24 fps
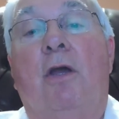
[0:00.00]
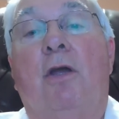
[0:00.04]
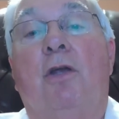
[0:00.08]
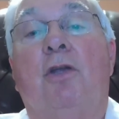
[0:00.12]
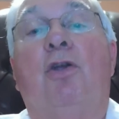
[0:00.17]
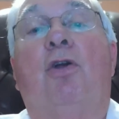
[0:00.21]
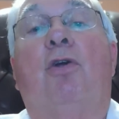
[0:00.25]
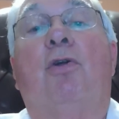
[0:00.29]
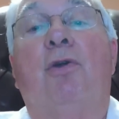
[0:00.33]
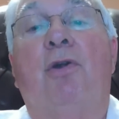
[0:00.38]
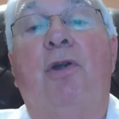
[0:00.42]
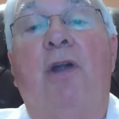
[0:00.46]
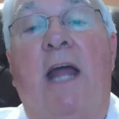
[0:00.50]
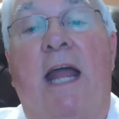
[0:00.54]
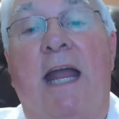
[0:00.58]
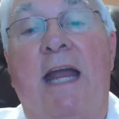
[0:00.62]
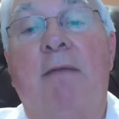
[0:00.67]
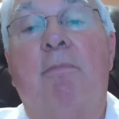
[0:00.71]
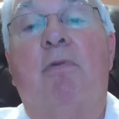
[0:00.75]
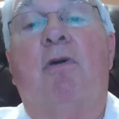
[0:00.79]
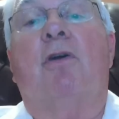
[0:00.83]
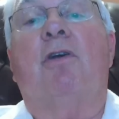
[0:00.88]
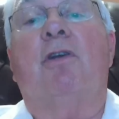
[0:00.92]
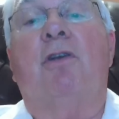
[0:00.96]
your
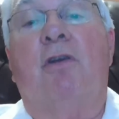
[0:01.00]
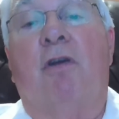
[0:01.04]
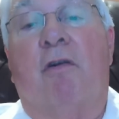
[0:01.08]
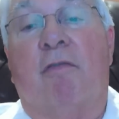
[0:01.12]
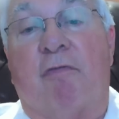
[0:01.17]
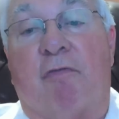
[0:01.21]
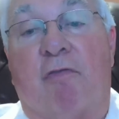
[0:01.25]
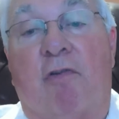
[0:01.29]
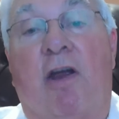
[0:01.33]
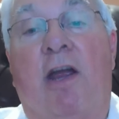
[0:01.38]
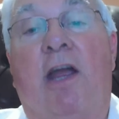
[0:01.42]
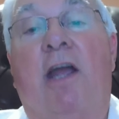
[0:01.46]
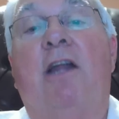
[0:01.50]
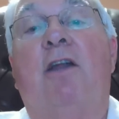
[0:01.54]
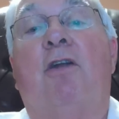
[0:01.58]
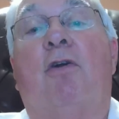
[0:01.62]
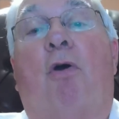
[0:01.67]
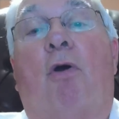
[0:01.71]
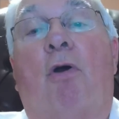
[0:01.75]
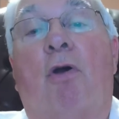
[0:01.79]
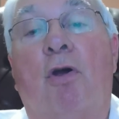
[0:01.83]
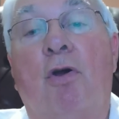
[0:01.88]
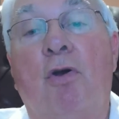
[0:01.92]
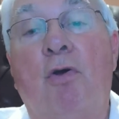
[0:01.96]
neighbor, your friend,
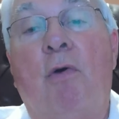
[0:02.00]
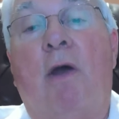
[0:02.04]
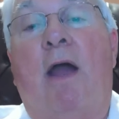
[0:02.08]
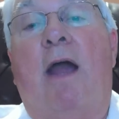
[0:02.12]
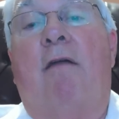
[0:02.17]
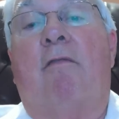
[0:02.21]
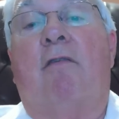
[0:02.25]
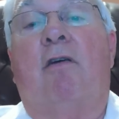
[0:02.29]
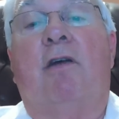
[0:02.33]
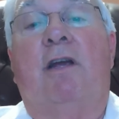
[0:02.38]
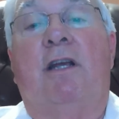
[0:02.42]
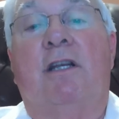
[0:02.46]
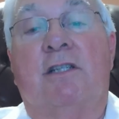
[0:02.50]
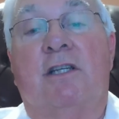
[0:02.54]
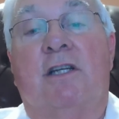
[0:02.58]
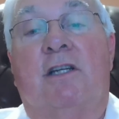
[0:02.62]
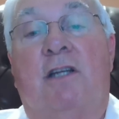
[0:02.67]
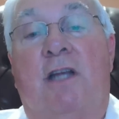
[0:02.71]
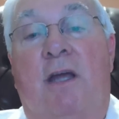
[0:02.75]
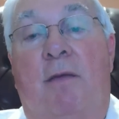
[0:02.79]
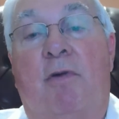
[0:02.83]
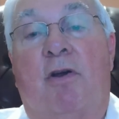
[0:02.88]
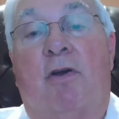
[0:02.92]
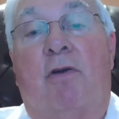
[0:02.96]
or whoever is a
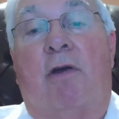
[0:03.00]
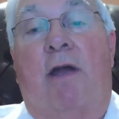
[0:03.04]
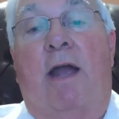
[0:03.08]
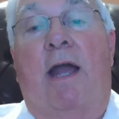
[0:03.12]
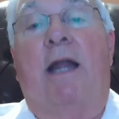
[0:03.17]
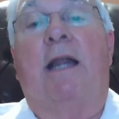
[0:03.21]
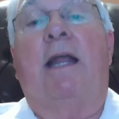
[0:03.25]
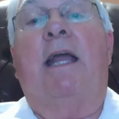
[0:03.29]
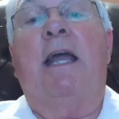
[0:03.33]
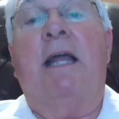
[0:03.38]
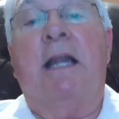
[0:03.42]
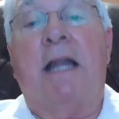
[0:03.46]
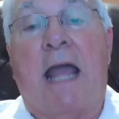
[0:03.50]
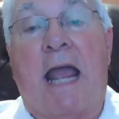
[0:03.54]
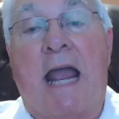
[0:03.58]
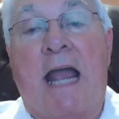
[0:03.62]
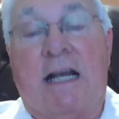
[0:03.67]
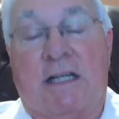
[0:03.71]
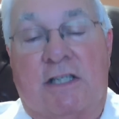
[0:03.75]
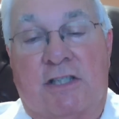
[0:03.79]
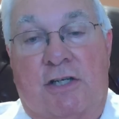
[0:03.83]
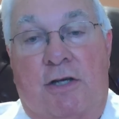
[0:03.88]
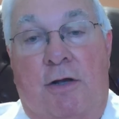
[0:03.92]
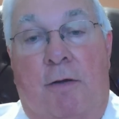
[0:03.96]
Democrat and
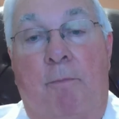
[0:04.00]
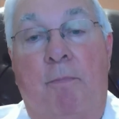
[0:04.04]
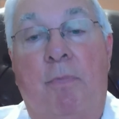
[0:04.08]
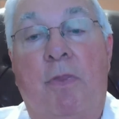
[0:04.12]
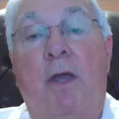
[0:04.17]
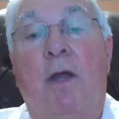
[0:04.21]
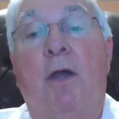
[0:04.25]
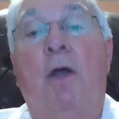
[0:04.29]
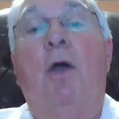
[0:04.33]
asked them,